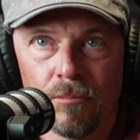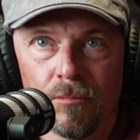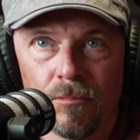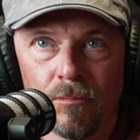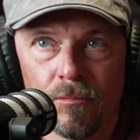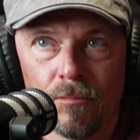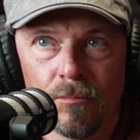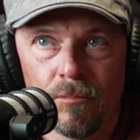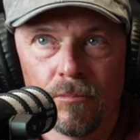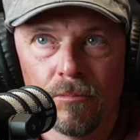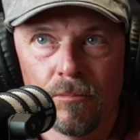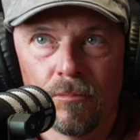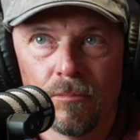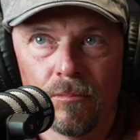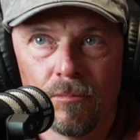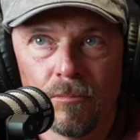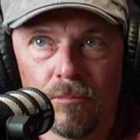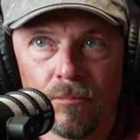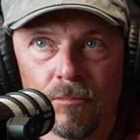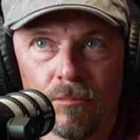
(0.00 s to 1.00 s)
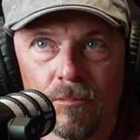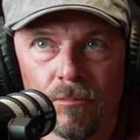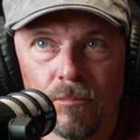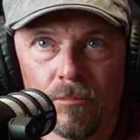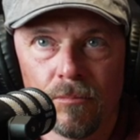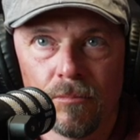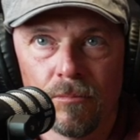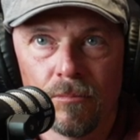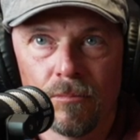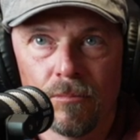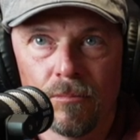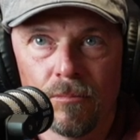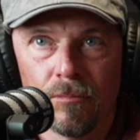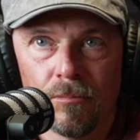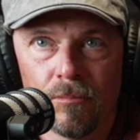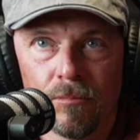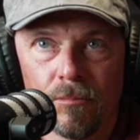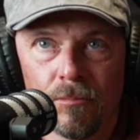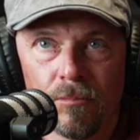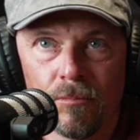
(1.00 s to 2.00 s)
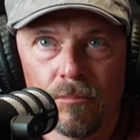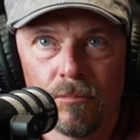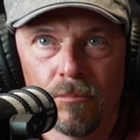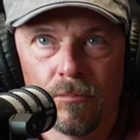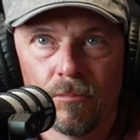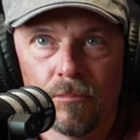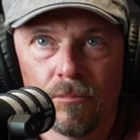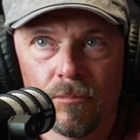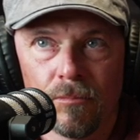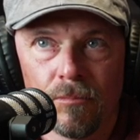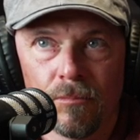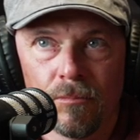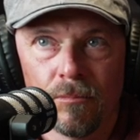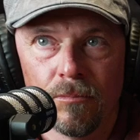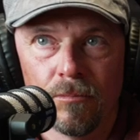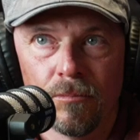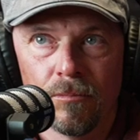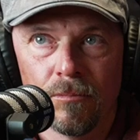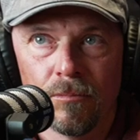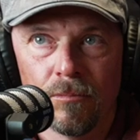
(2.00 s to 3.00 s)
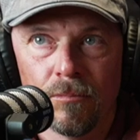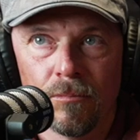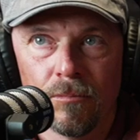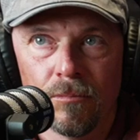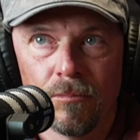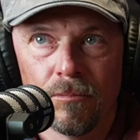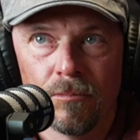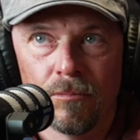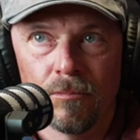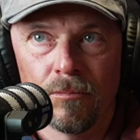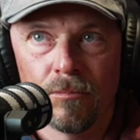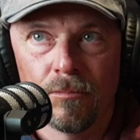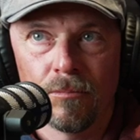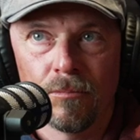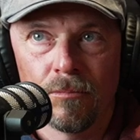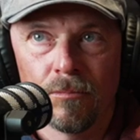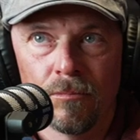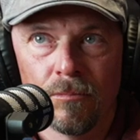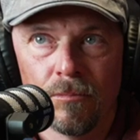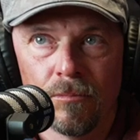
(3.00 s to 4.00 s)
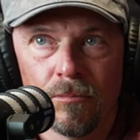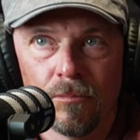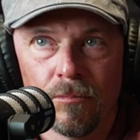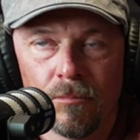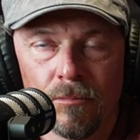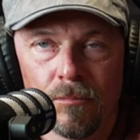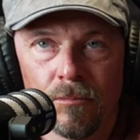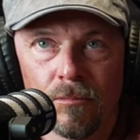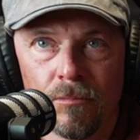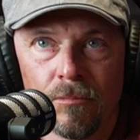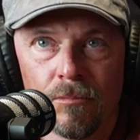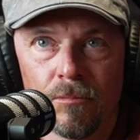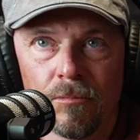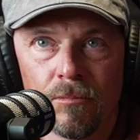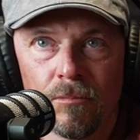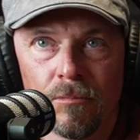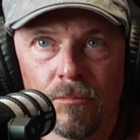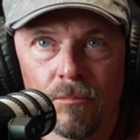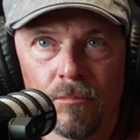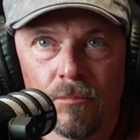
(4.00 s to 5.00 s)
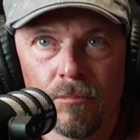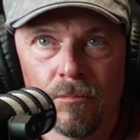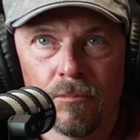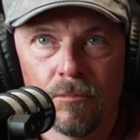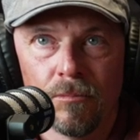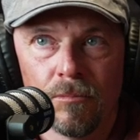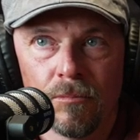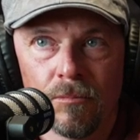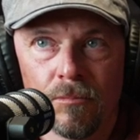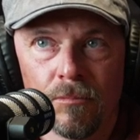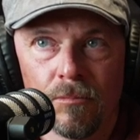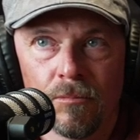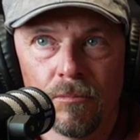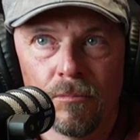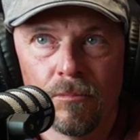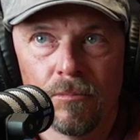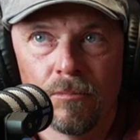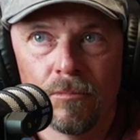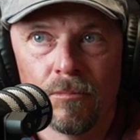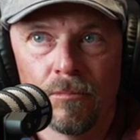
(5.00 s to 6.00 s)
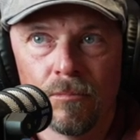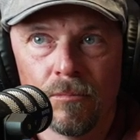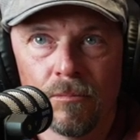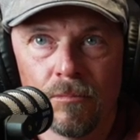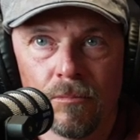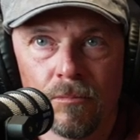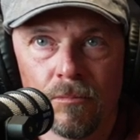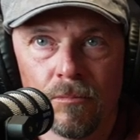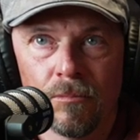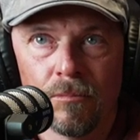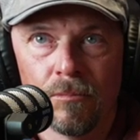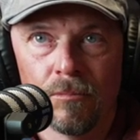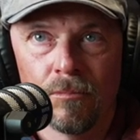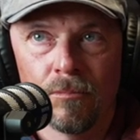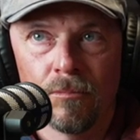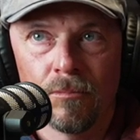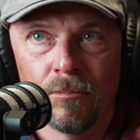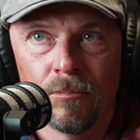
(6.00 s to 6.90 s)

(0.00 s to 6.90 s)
(silent)